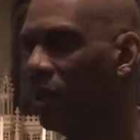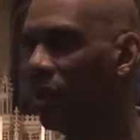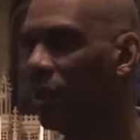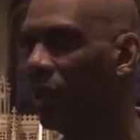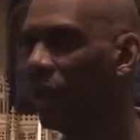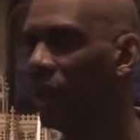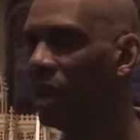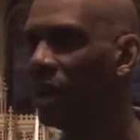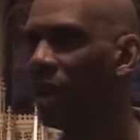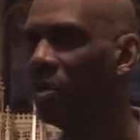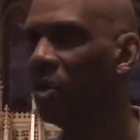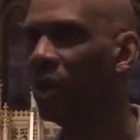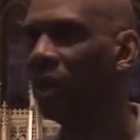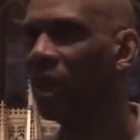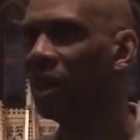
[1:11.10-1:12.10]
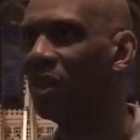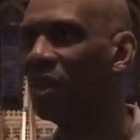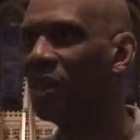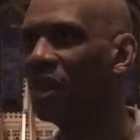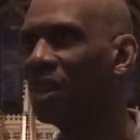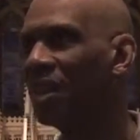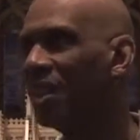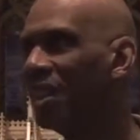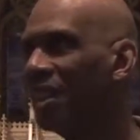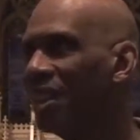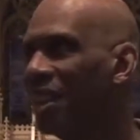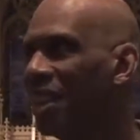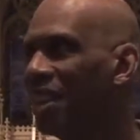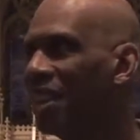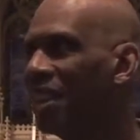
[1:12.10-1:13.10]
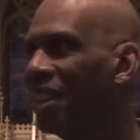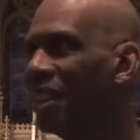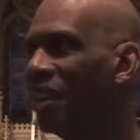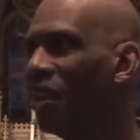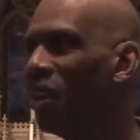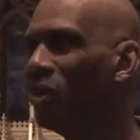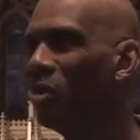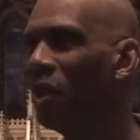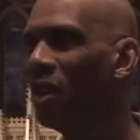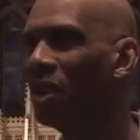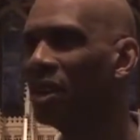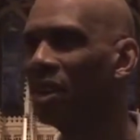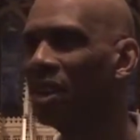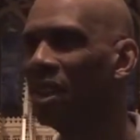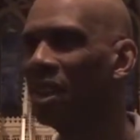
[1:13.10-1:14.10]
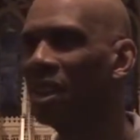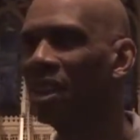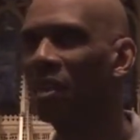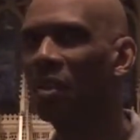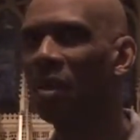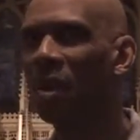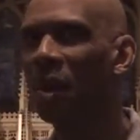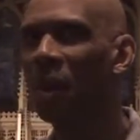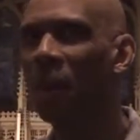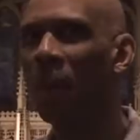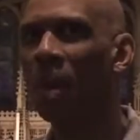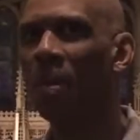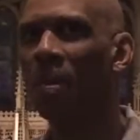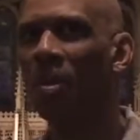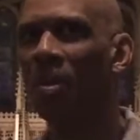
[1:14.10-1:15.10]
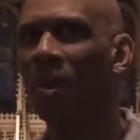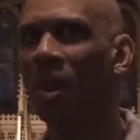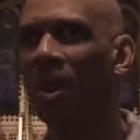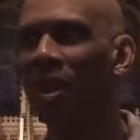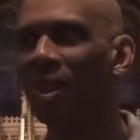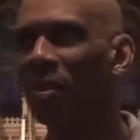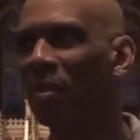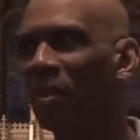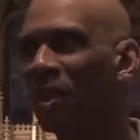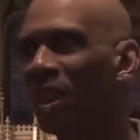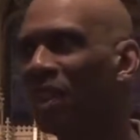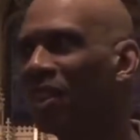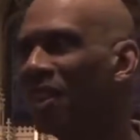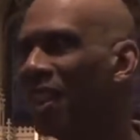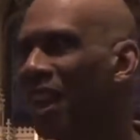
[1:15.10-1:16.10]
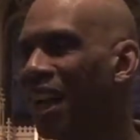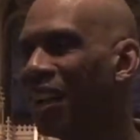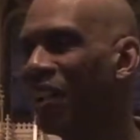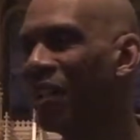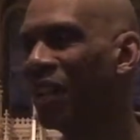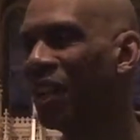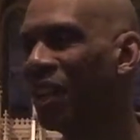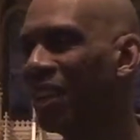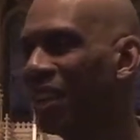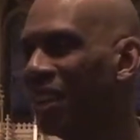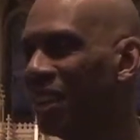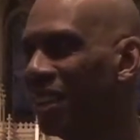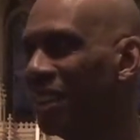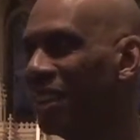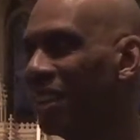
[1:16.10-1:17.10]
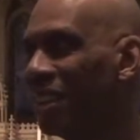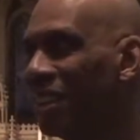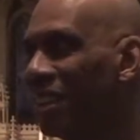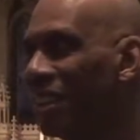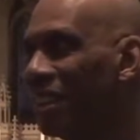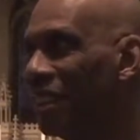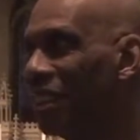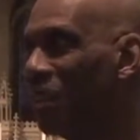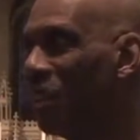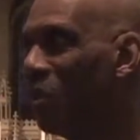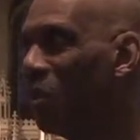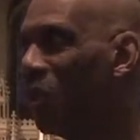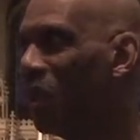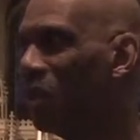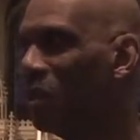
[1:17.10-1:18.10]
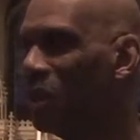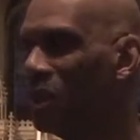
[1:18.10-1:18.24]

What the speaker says: you know, at that point I thought, geez, the hard part is done. Little did I know that the tough part